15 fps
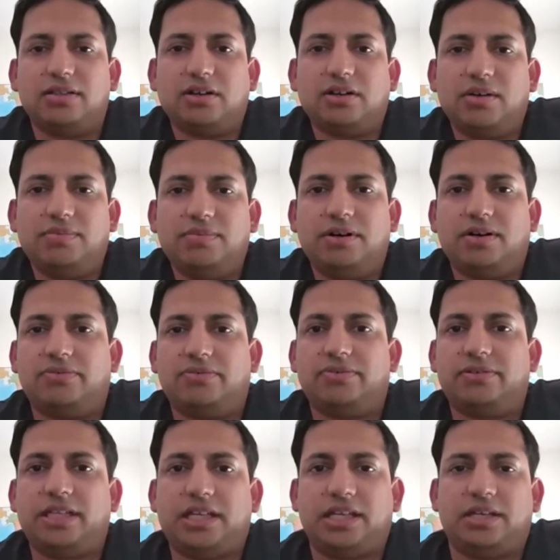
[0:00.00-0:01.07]
top of
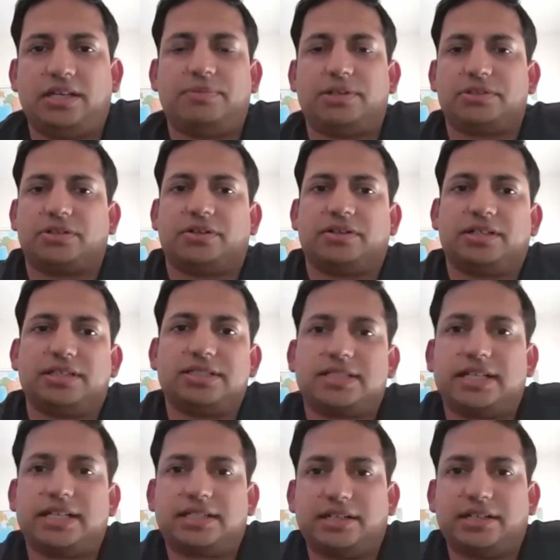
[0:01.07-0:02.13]
the personas
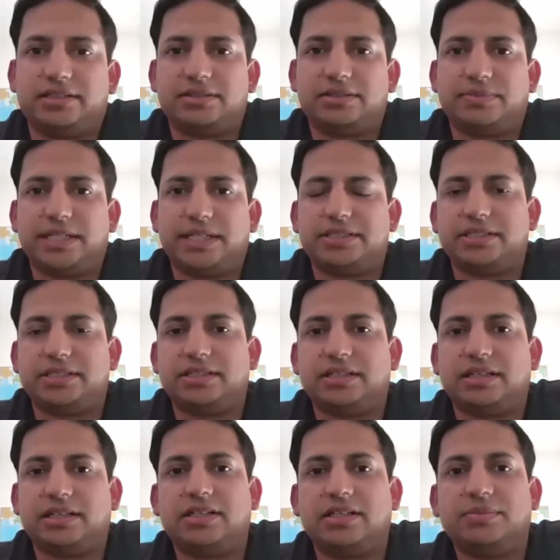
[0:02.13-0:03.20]
that Kiran's mentioned,
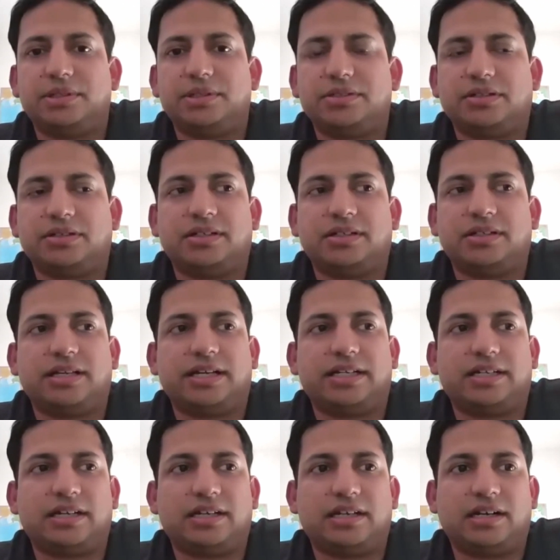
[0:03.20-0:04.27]
another persona
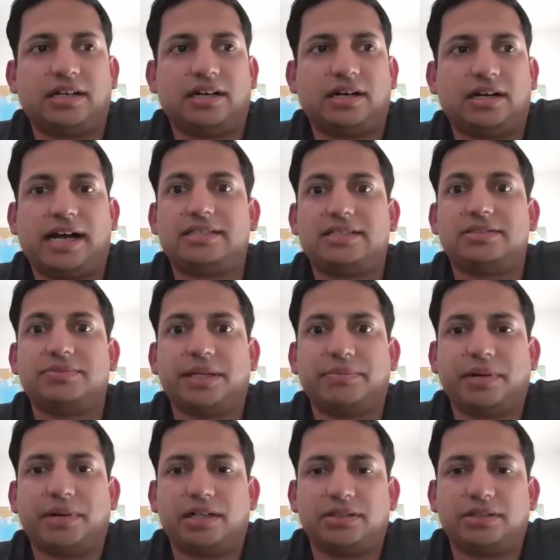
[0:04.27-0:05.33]
that has a big
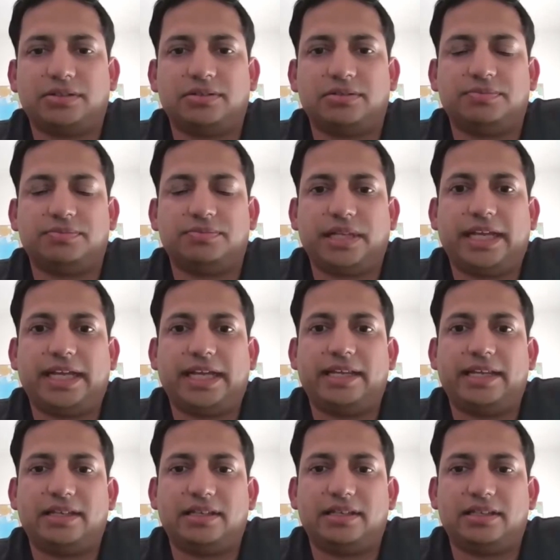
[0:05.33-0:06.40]
part to play
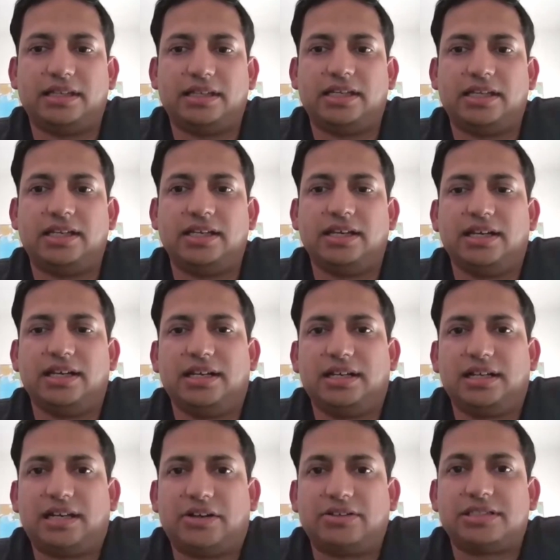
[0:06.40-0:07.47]
in the
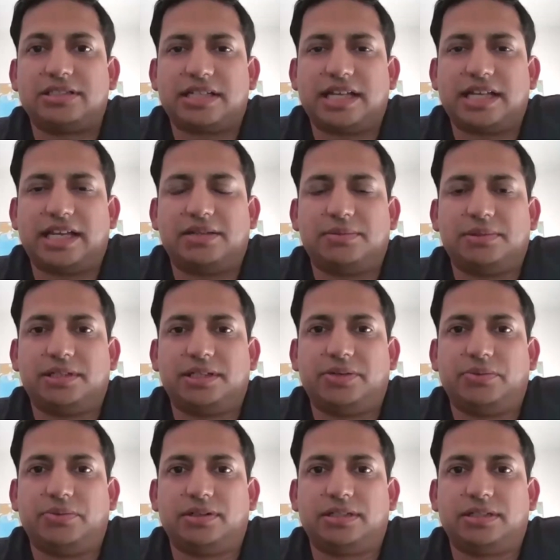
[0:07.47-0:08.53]
cloud sustainability
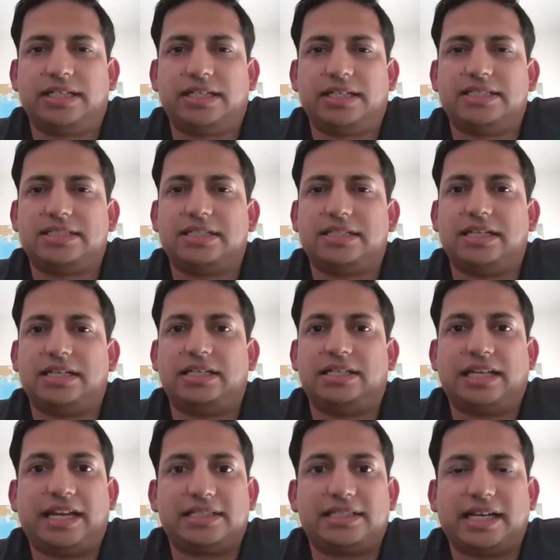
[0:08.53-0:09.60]
world is the
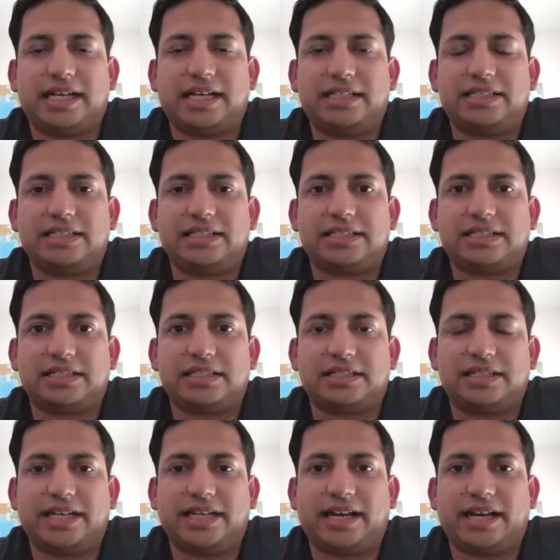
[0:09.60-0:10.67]
data scientist and the
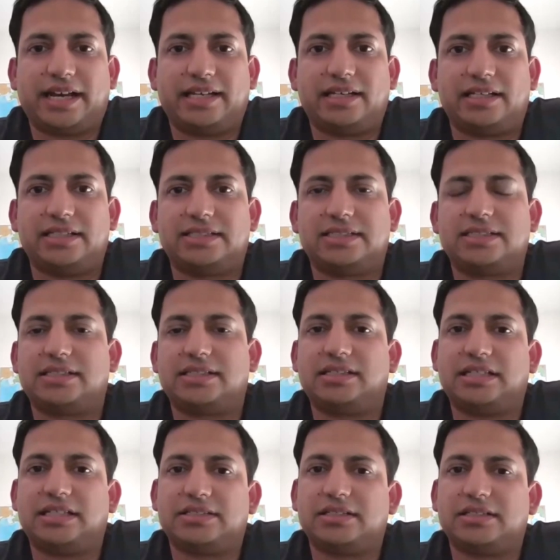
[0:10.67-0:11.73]
data analyst.
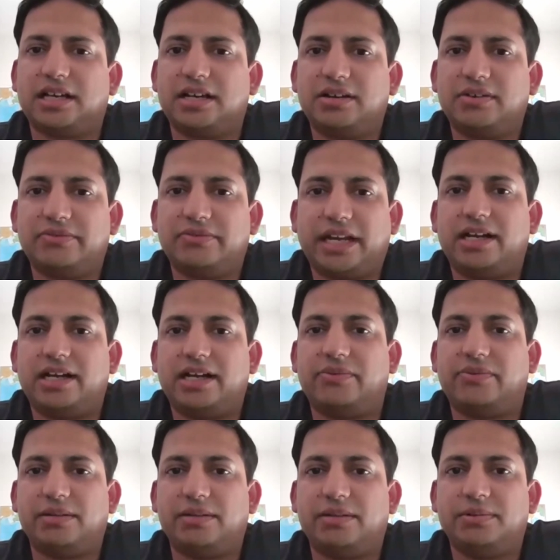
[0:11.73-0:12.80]
There's a ton of data
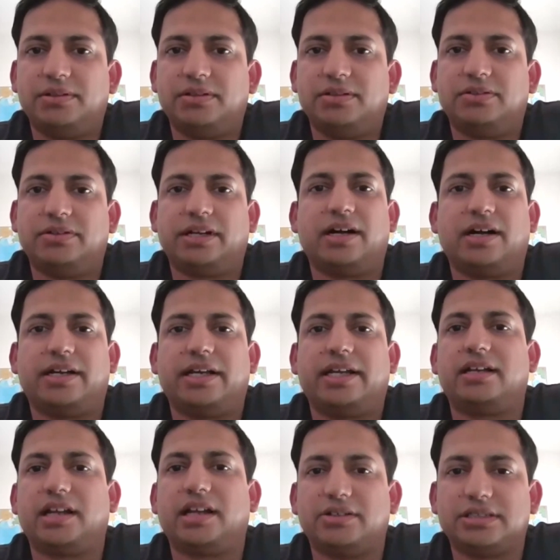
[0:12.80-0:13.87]
available
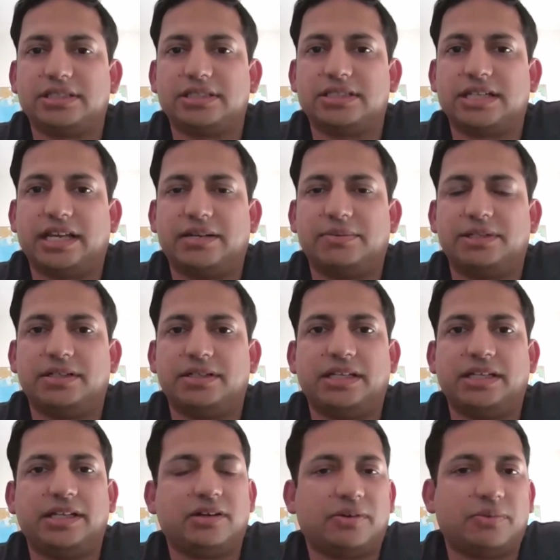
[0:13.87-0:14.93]
regarding cloud
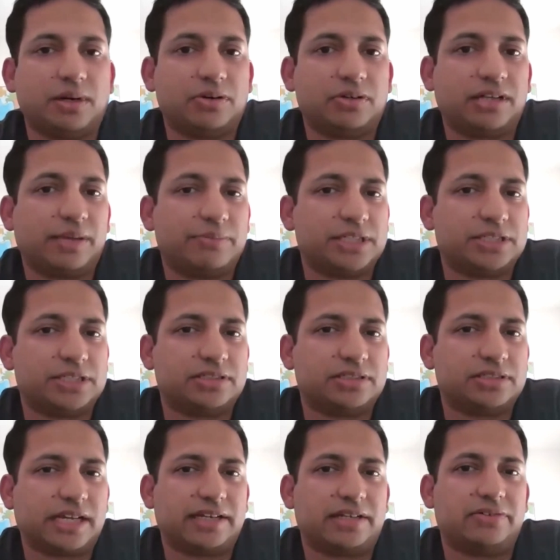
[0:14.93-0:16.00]
sustainability, about
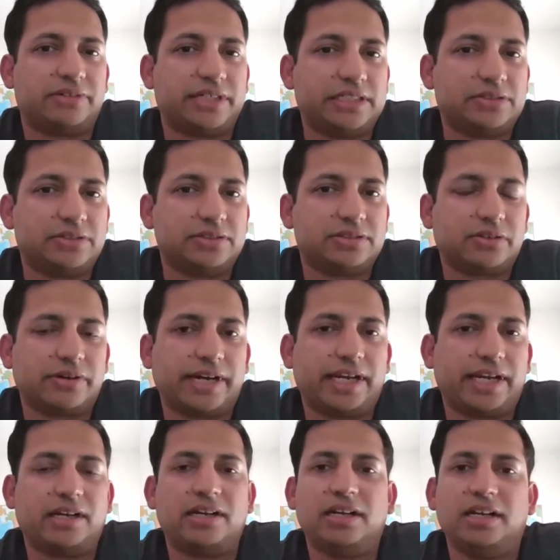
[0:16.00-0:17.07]
emissions at a resource
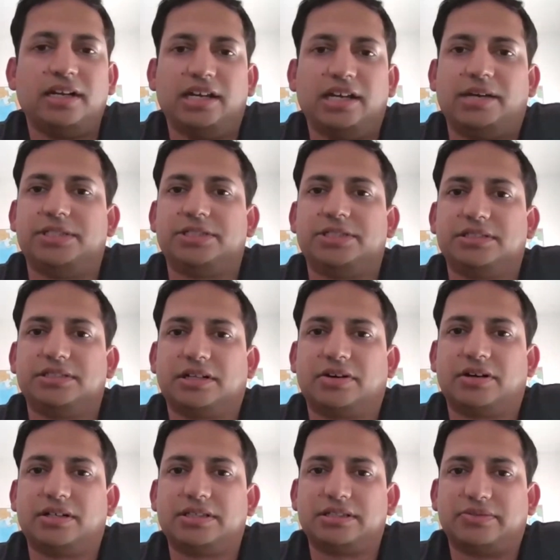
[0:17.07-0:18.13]
grain, emissions
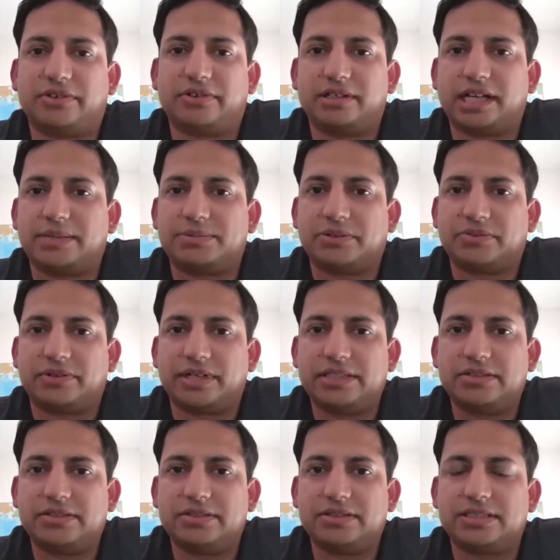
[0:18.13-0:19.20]
across different types of
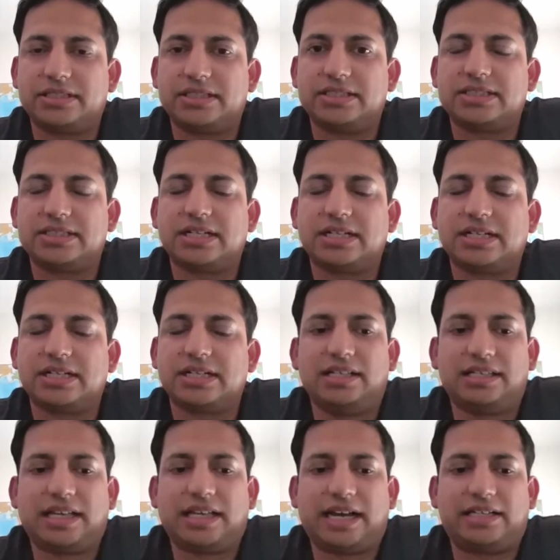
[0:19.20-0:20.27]
resources,
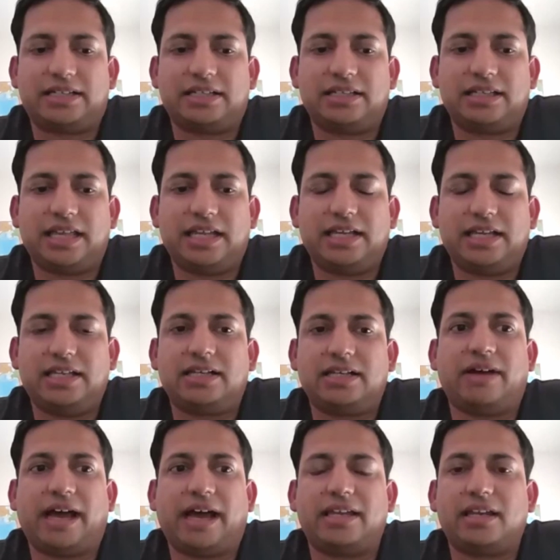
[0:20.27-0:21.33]
that they can
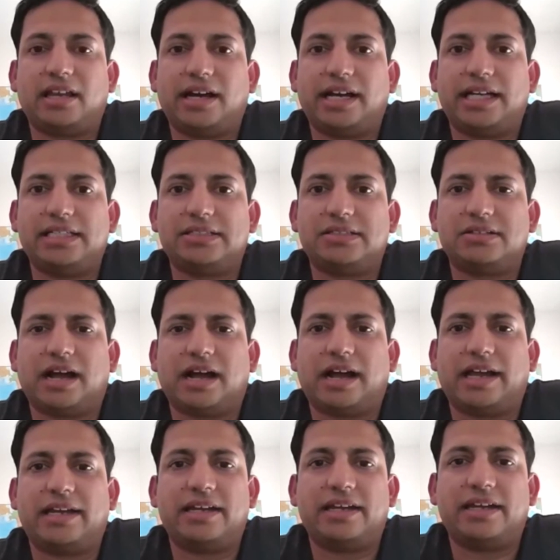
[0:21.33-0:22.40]
analyze to
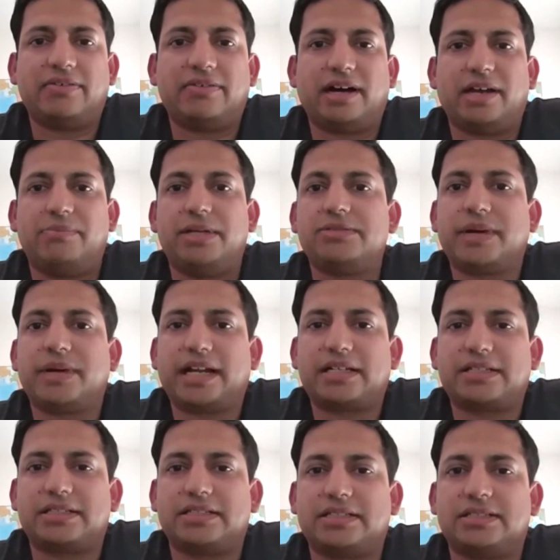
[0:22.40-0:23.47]
identify best
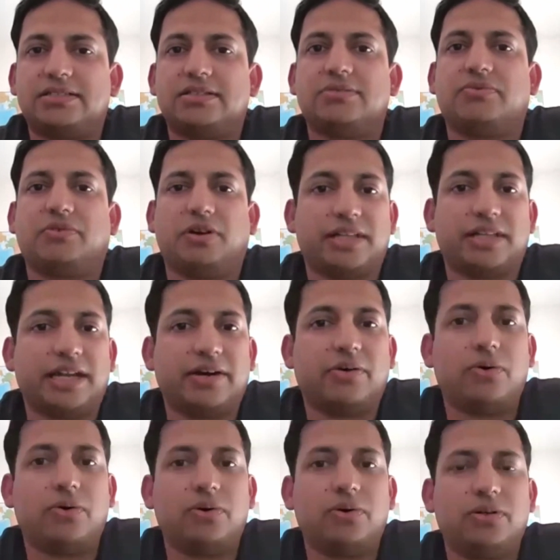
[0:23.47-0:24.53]
practices for their
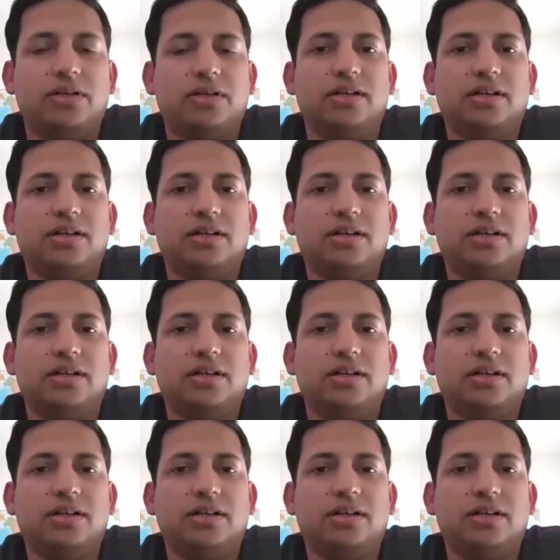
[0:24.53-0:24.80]
own